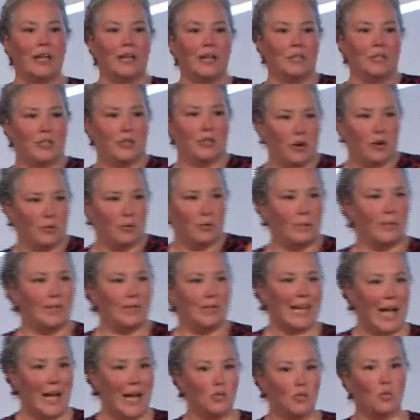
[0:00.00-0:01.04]
and
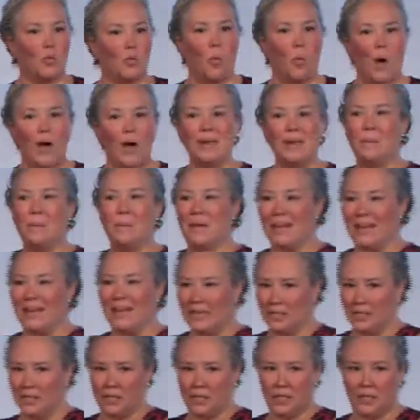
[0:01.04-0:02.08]
atonement at one
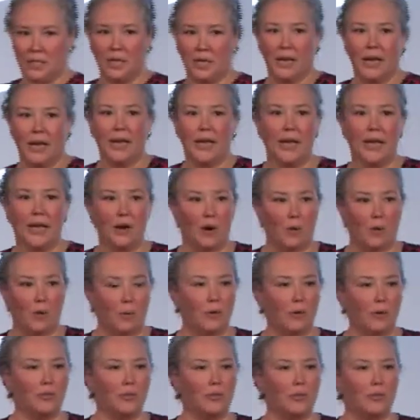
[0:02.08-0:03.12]
moment in our
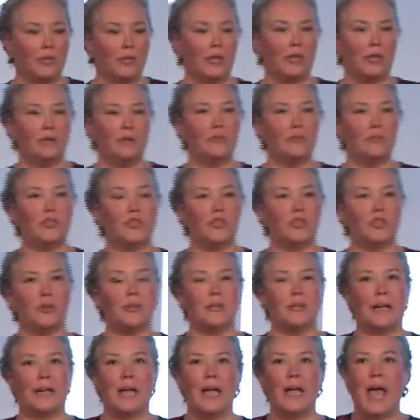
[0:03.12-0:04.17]
personal hero's
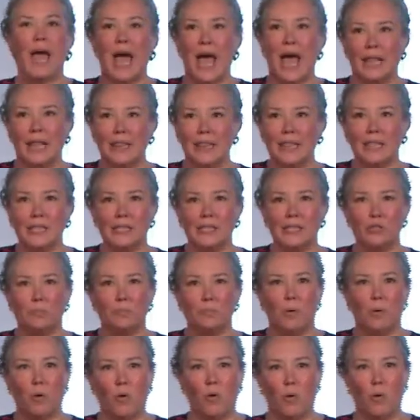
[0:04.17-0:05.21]
journey at this
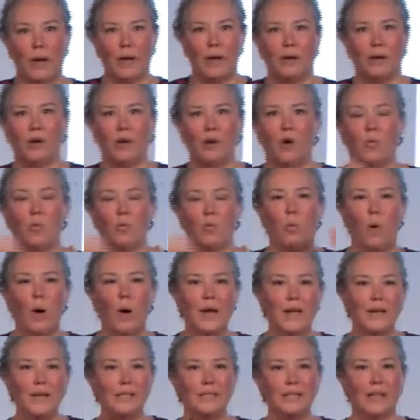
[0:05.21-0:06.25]
point,
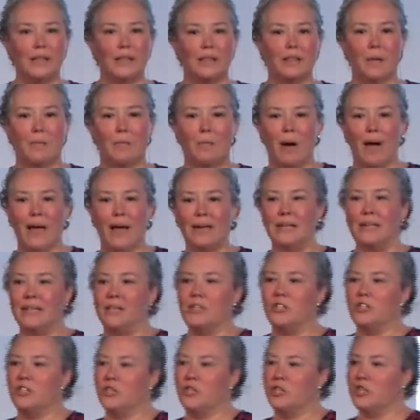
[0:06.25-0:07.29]
what is it that might
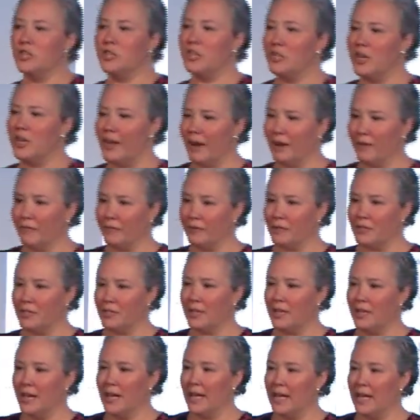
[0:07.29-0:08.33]
need to
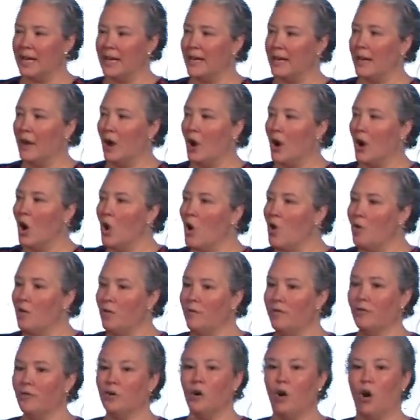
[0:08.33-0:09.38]
shift in our
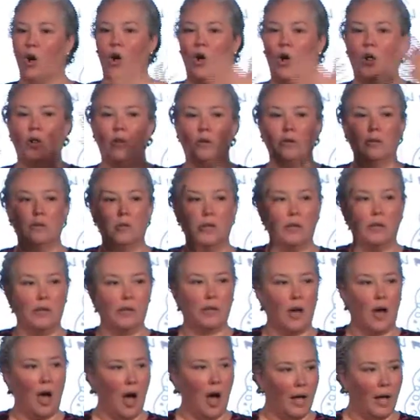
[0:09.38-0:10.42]
overall
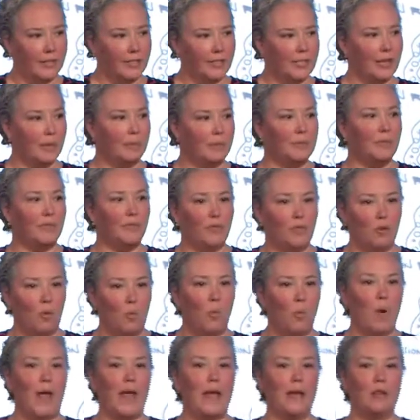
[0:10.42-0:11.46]
concept of the
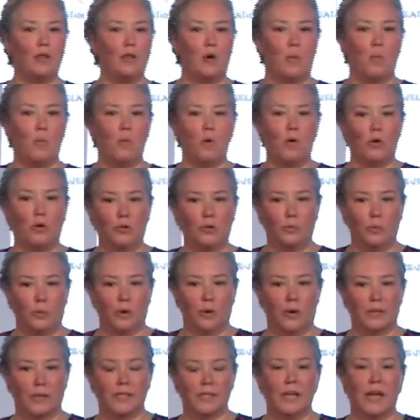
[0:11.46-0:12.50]
way the world
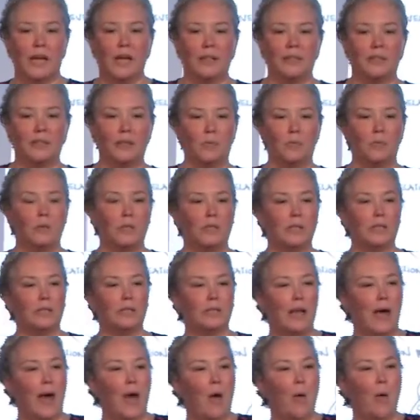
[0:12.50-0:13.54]
works that will
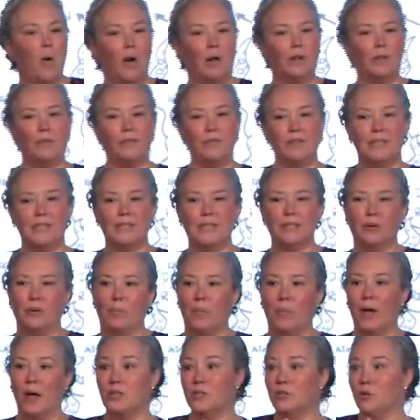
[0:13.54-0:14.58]
allow all of these little
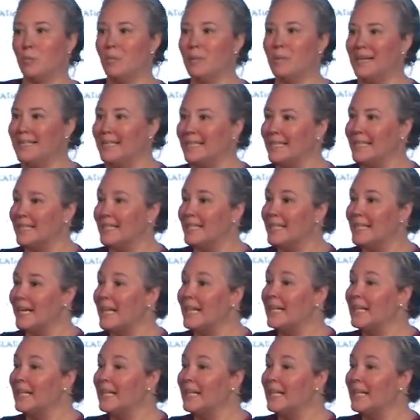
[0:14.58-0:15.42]
puzzle pieces to